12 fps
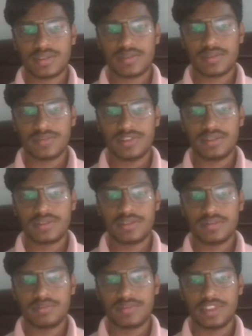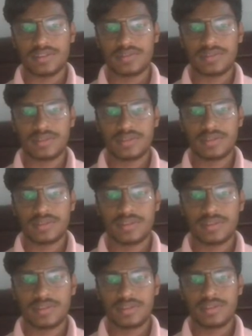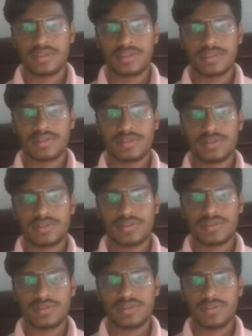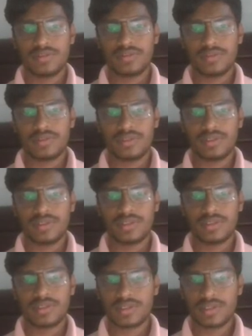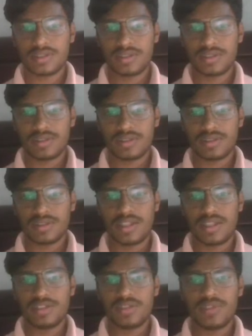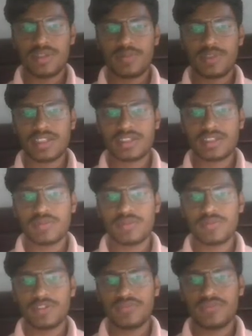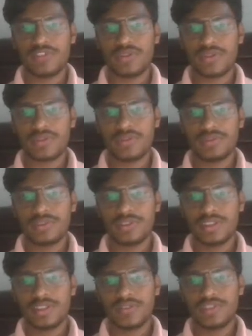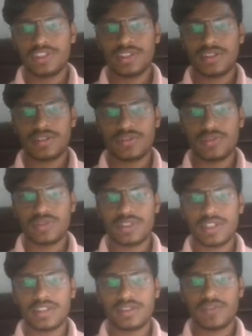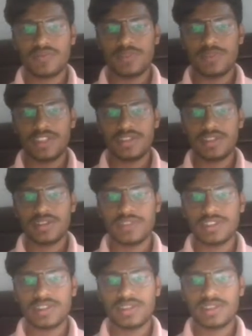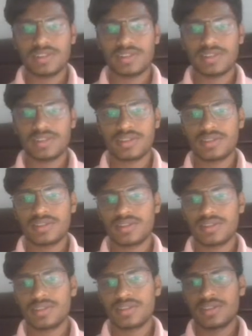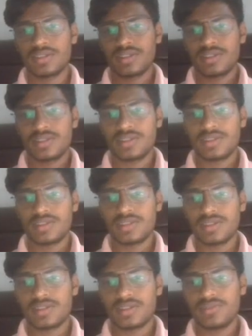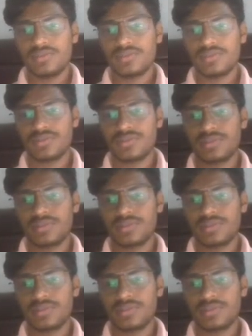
comma b. So the range of a plus x comma b we don't know. We just know the range of b, which is 0 to